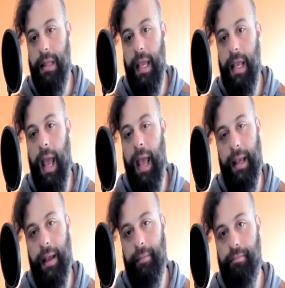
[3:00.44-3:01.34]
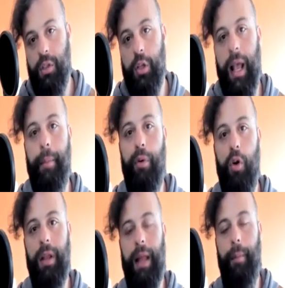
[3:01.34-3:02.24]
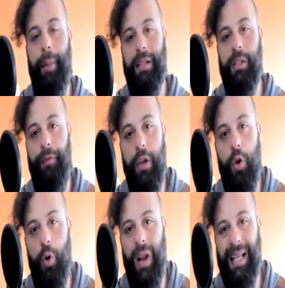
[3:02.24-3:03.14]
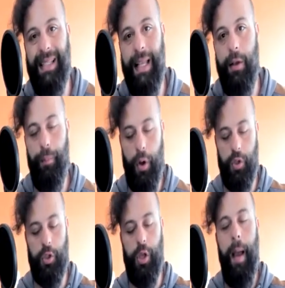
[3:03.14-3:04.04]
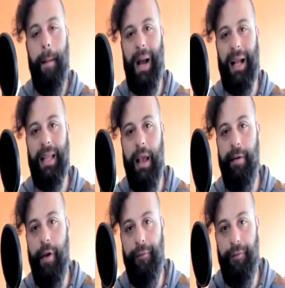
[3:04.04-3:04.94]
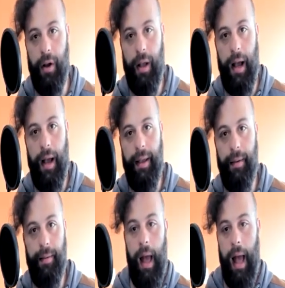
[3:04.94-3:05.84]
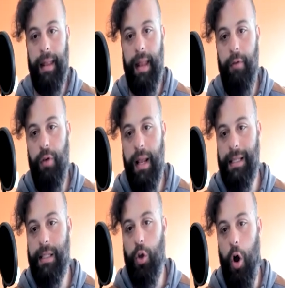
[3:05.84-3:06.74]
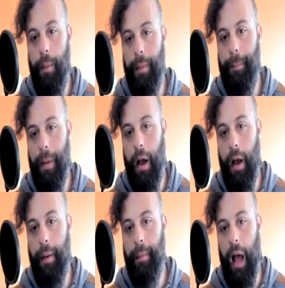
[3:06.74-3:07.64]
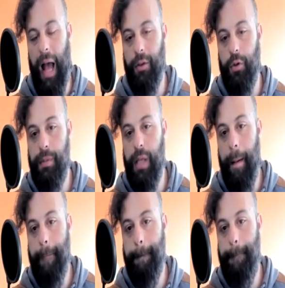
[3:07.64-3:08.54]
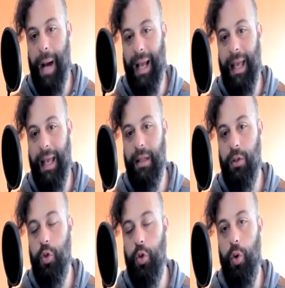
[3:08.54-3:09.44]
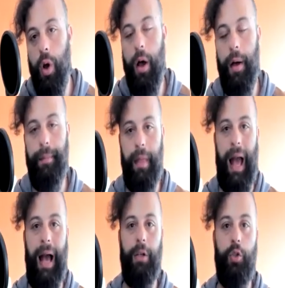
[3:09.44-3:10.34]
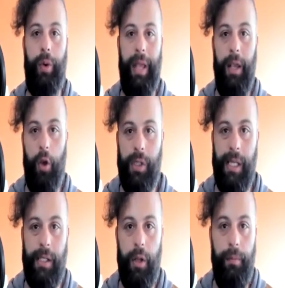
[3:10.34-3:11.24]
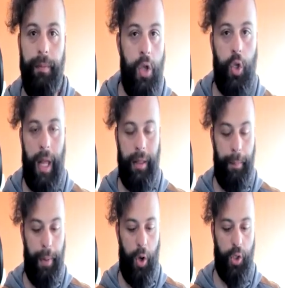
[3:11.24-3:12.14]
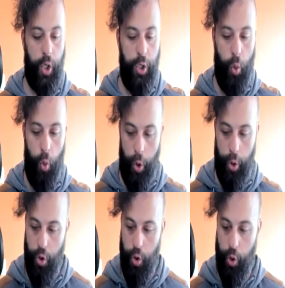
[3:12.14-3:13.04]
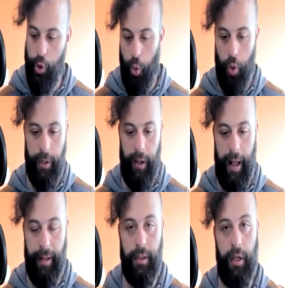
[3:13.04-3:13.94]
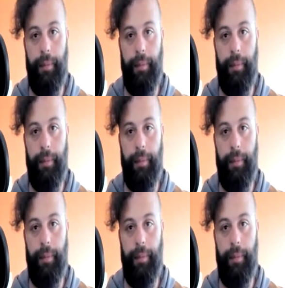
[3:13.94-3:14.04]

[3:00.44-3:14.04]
decayed. So they get broken down by something known as decomposers, bacteria, fungi, and they release the carbon atoms back into the actual ecosystem so that the plants can use all of that